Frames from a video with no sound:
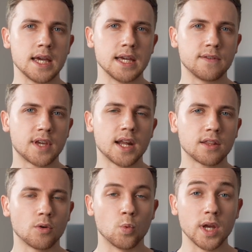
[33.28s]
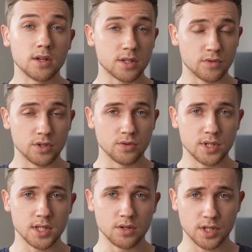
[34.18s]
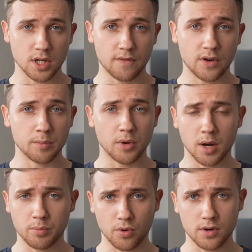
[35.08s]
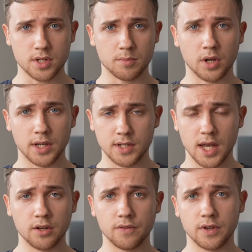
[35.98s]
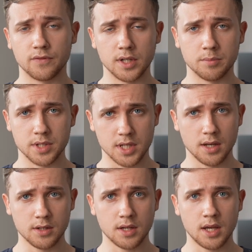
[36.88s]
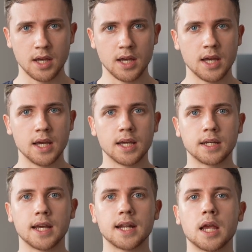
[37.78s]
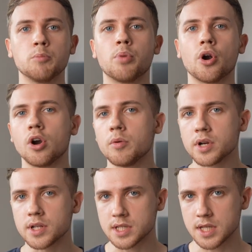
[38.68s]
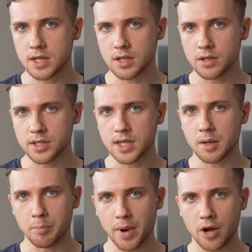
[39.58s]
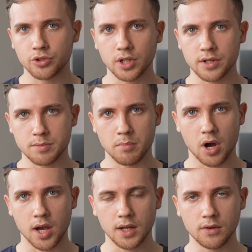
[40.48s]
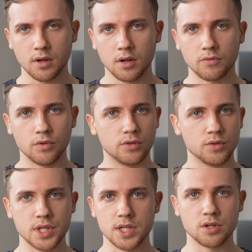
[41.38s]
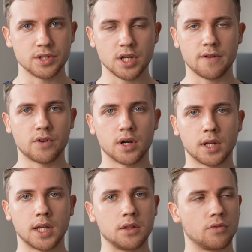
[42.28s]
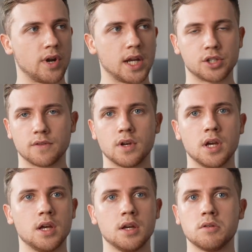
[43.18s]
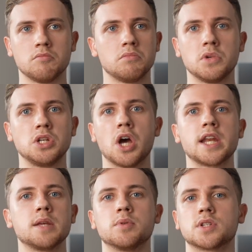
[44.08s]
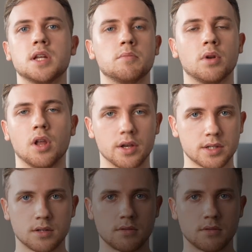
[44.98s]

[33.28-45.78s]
If getting the witness reduces your suffering by approximately 10 to 15%, getting a permanent centerless and boundaryless mind reduces your suffering in the range of 90% plus.